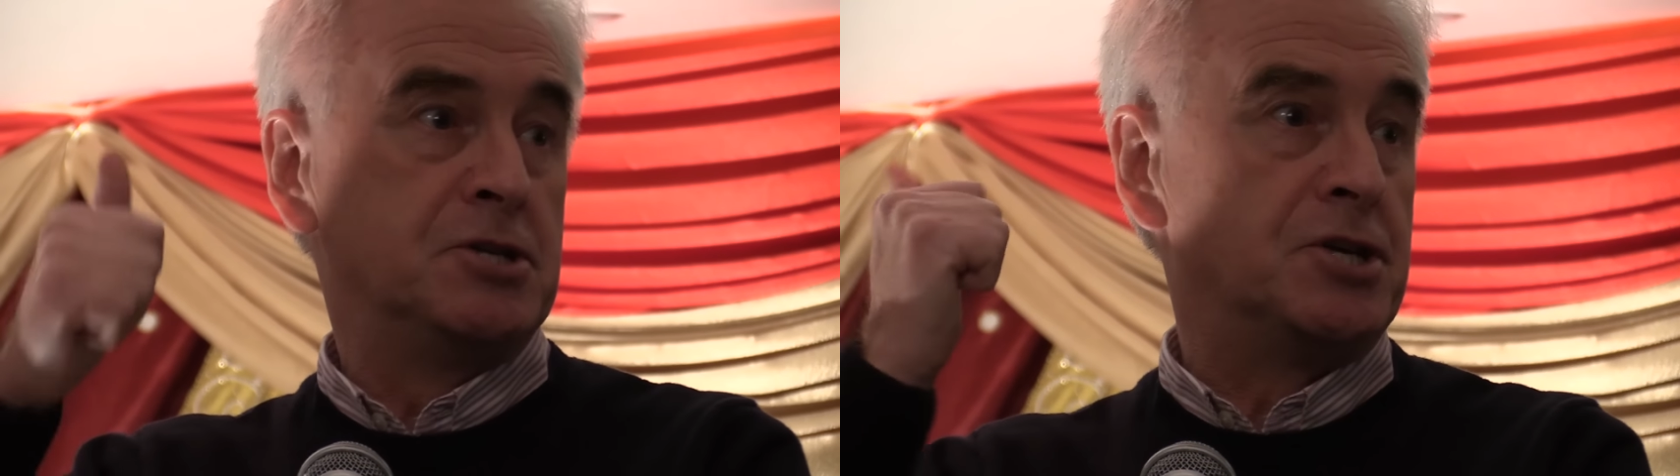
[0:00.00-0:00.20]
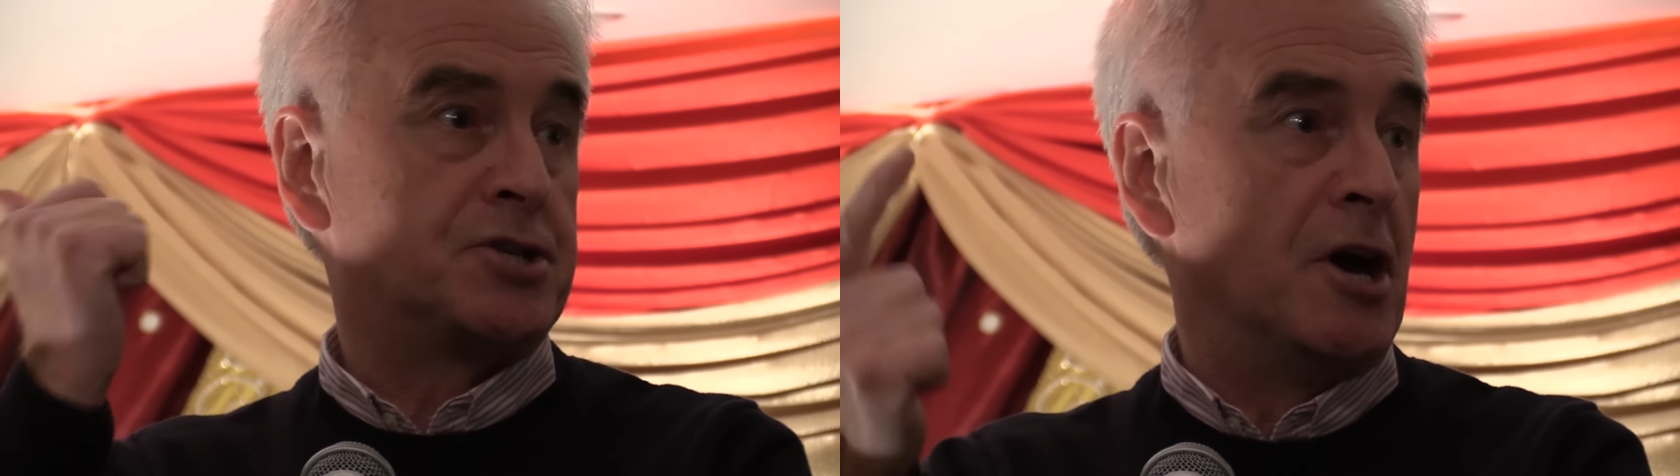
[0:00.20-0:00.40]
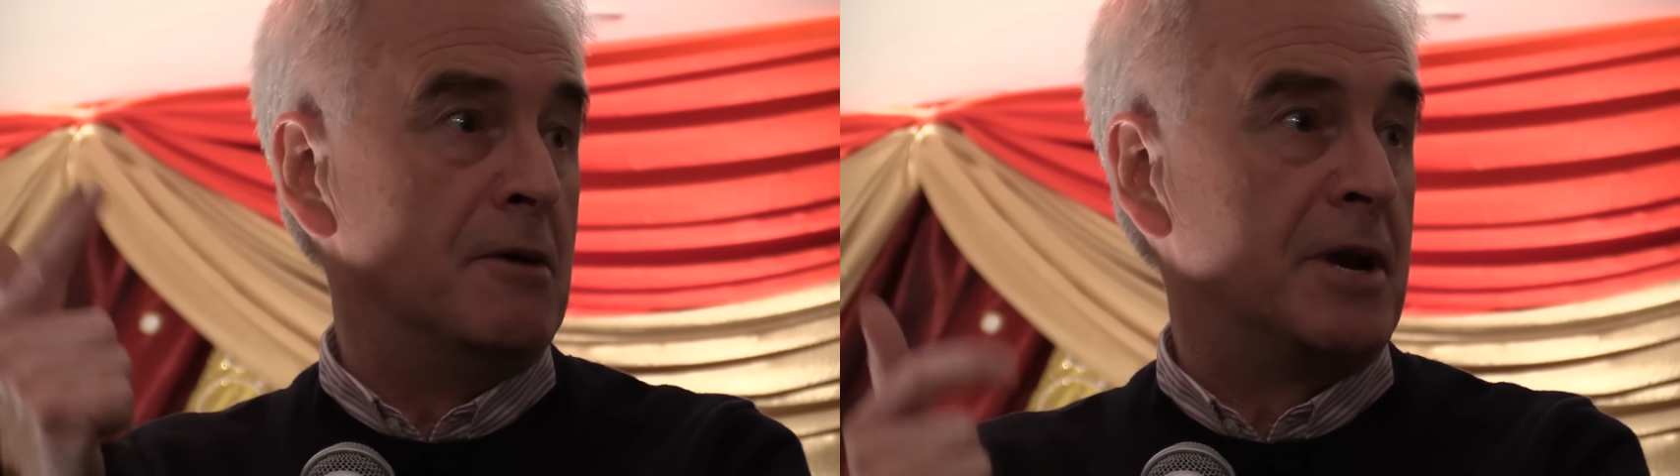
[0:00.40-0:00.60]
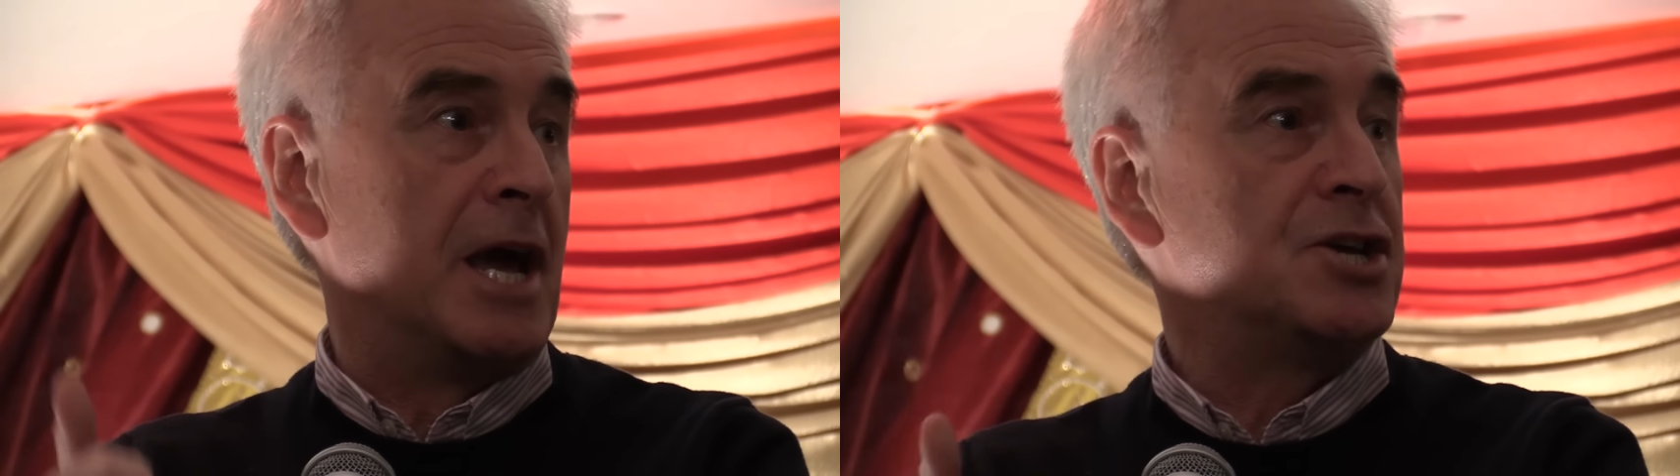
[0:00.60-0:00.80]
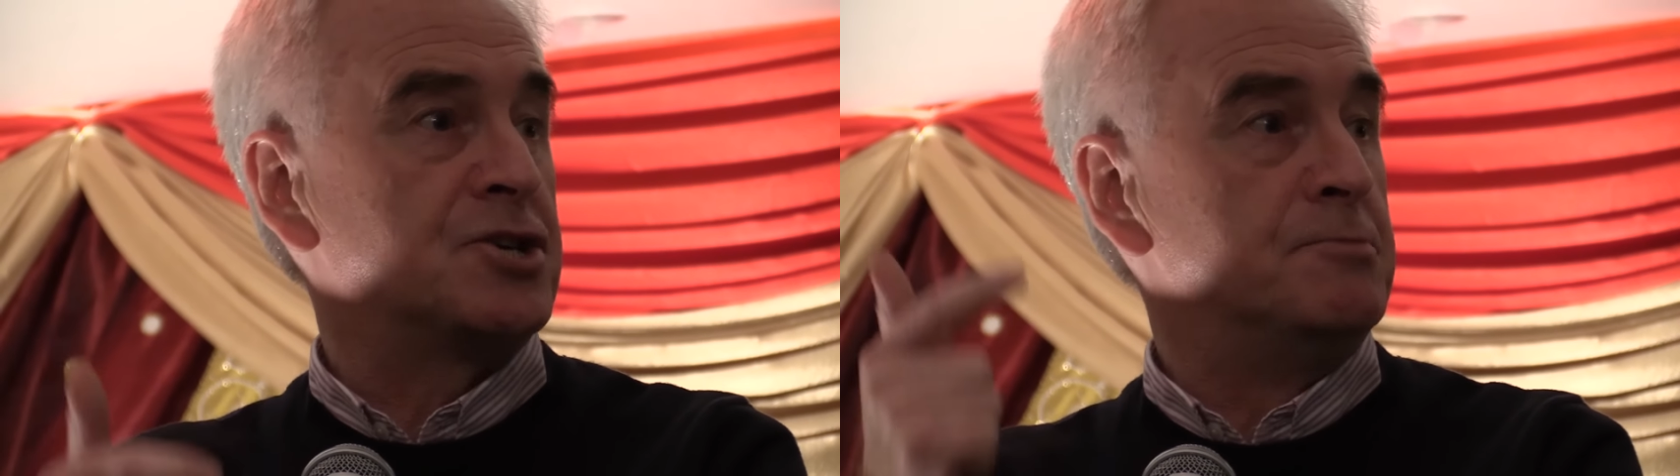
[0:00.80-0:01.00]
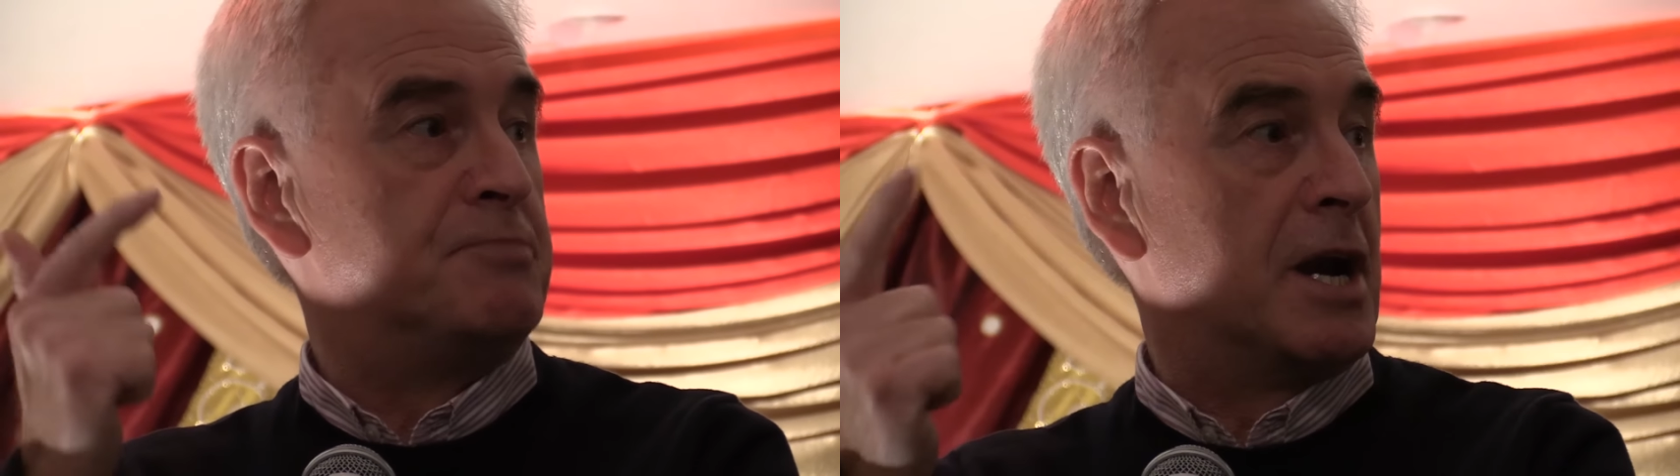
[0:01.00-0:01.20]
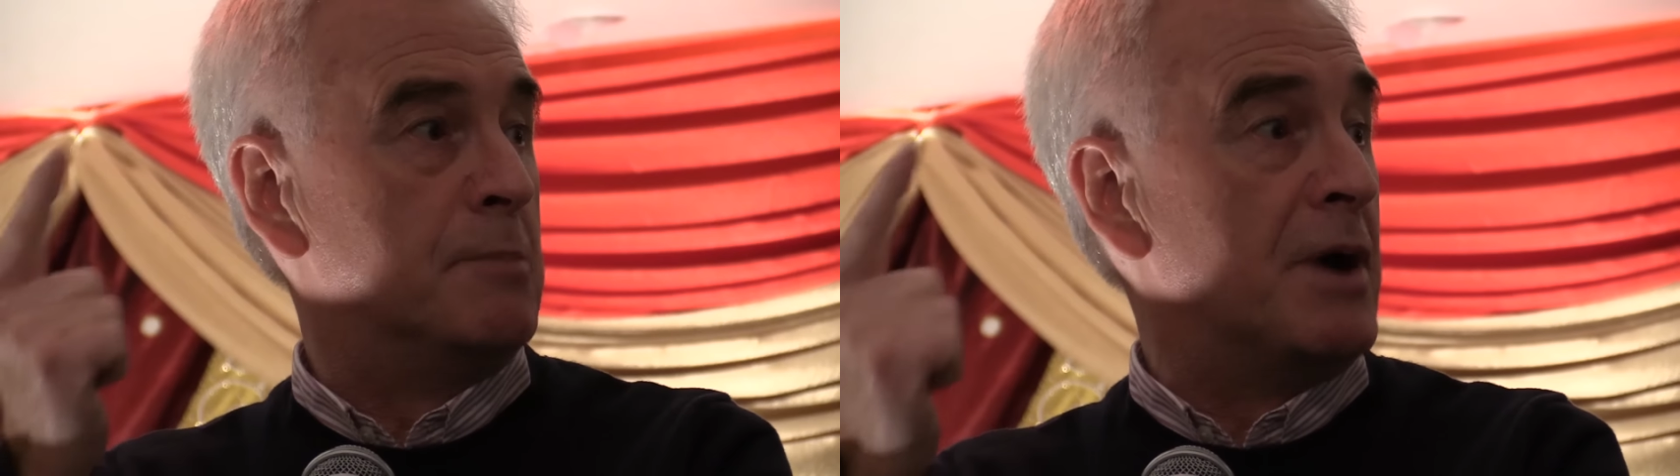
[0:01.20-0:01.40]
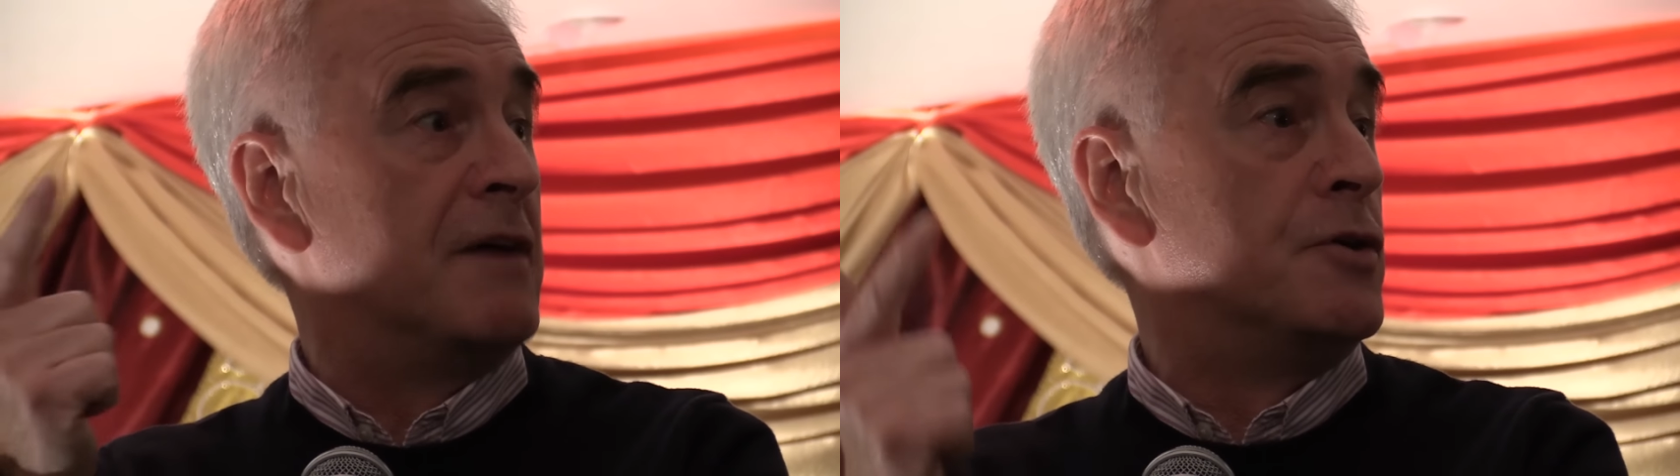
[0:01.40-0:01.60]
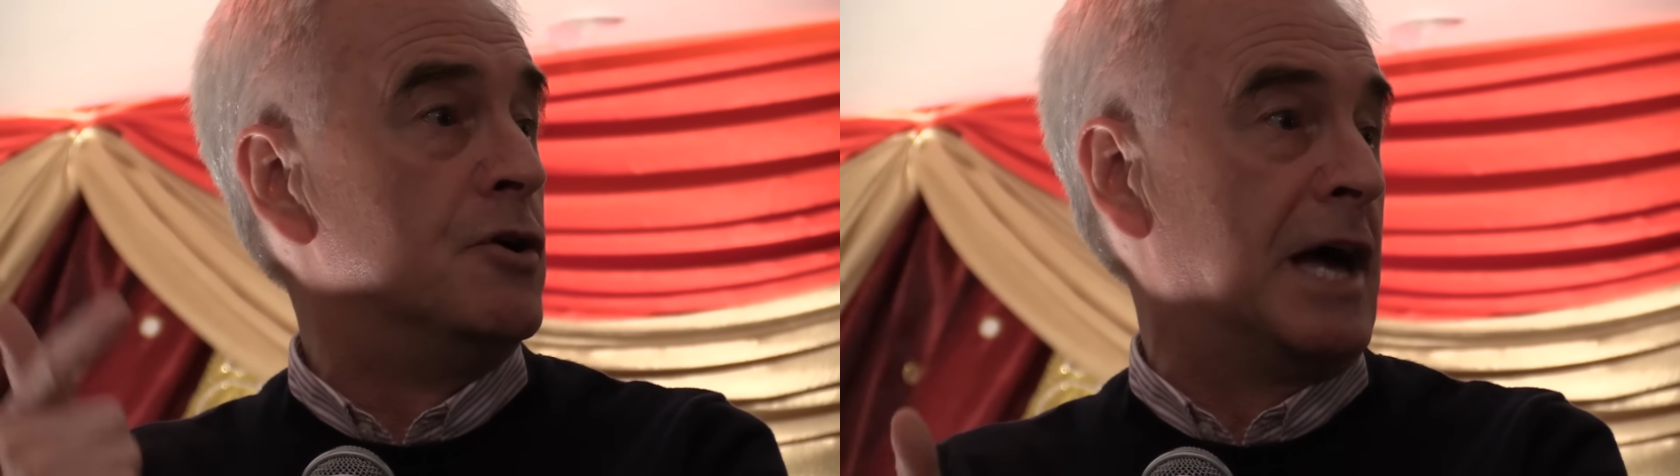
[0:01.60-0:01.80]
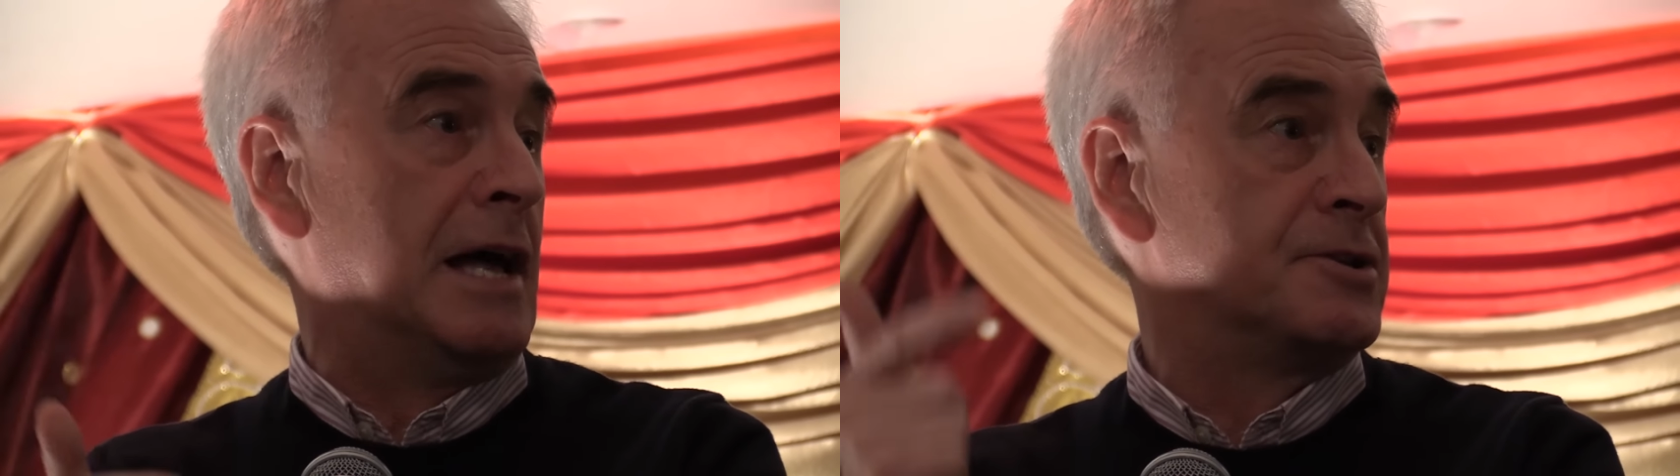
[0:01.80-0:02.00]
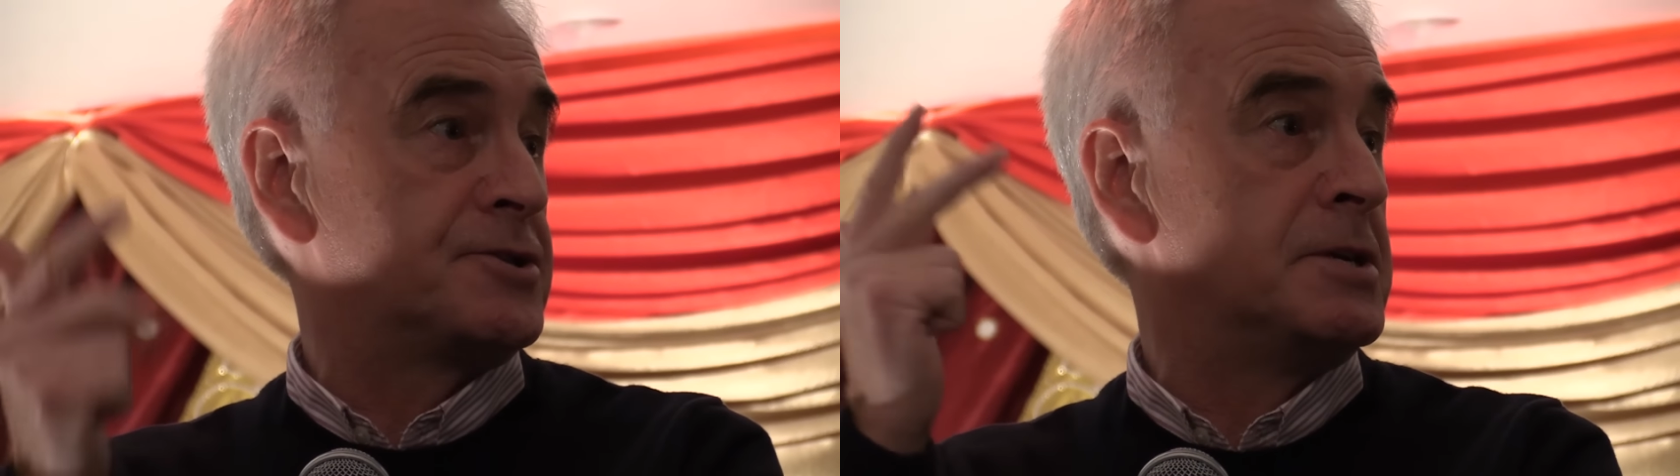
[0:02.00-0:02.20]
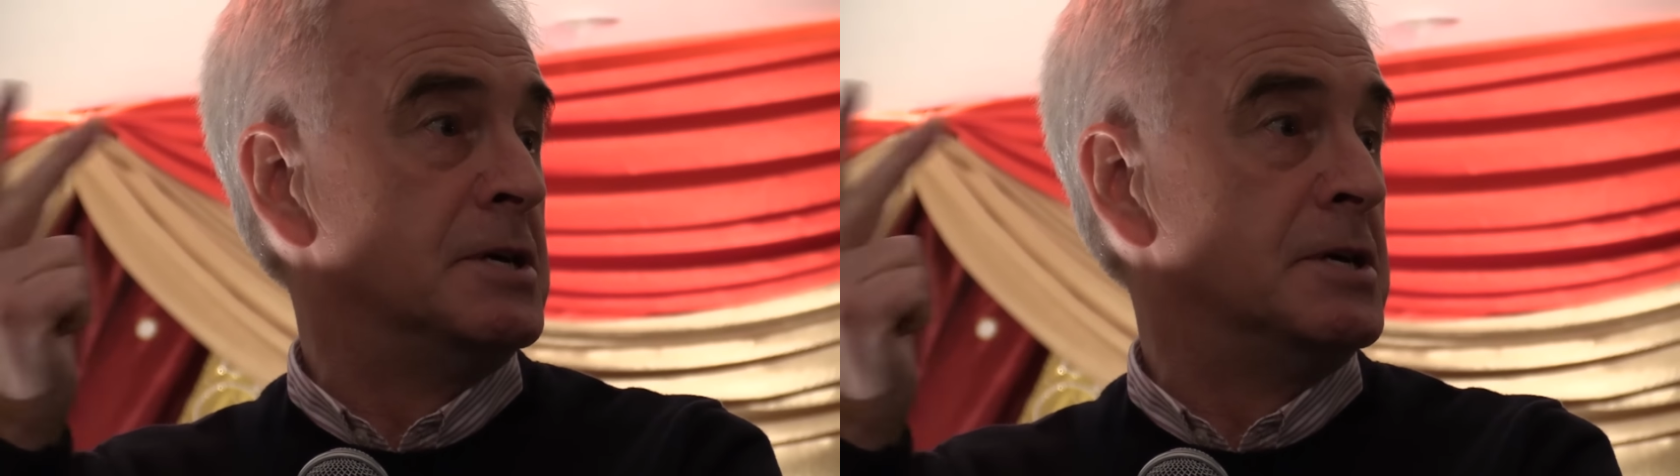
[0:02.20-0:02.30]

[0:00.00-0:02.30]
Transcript: determination, but above all else,